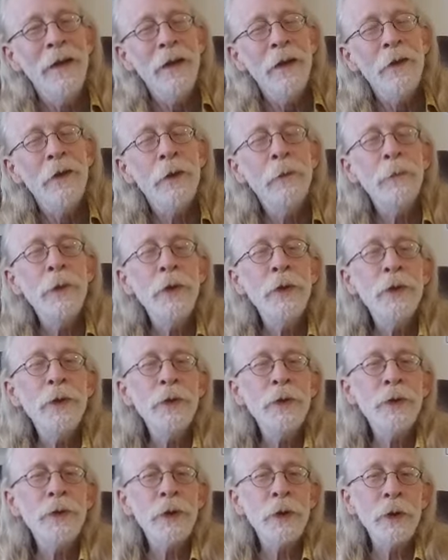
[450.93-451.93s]
the
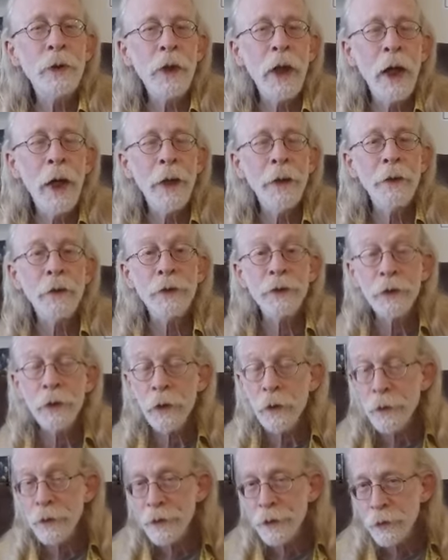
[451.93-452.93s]
musical idol. So
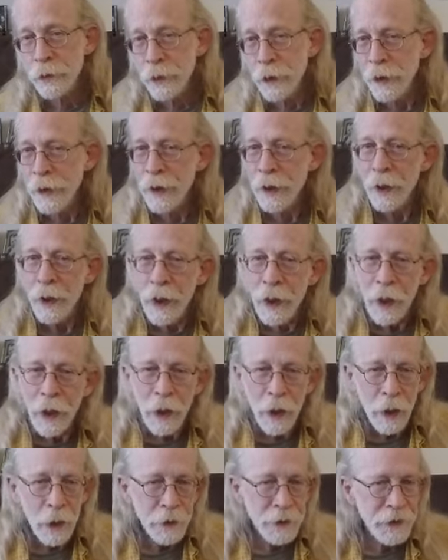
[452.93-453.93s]
it was a really a,
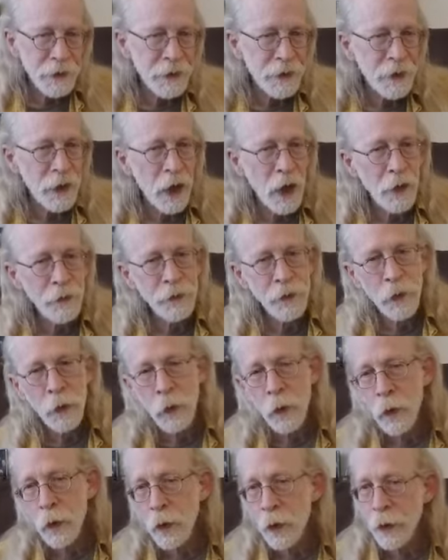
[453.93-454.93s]
a soft
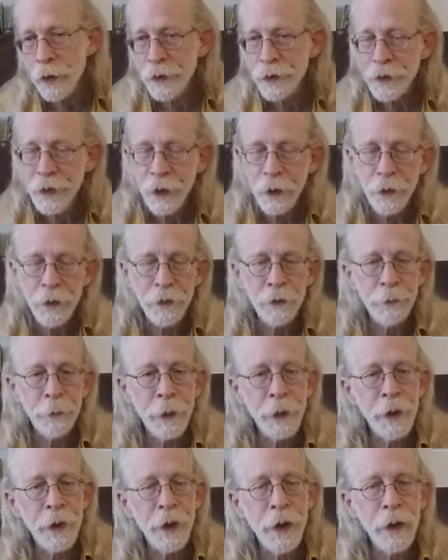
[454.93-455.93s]
core sort of
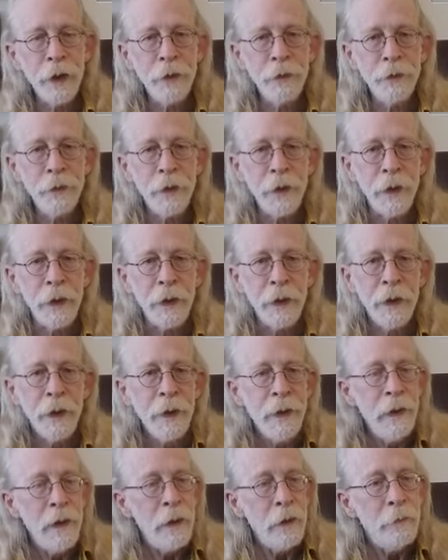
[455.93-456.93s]
pornography.
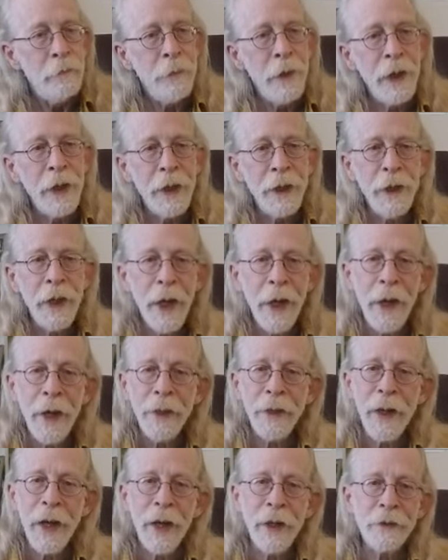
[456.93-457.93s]
Men
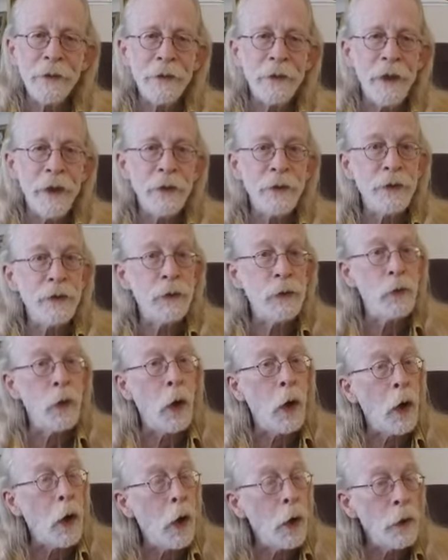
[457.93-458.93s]
had access to
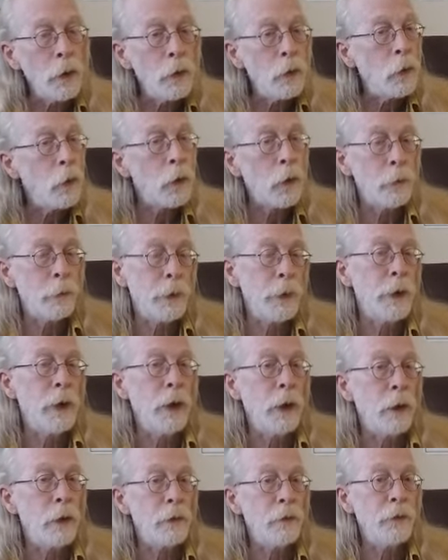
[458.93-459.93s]
hardcore
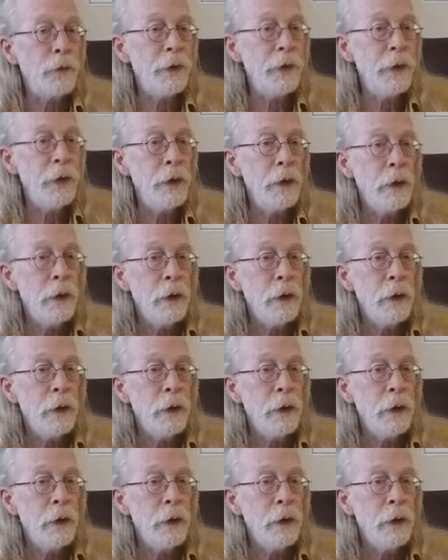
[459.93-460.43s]
pornography,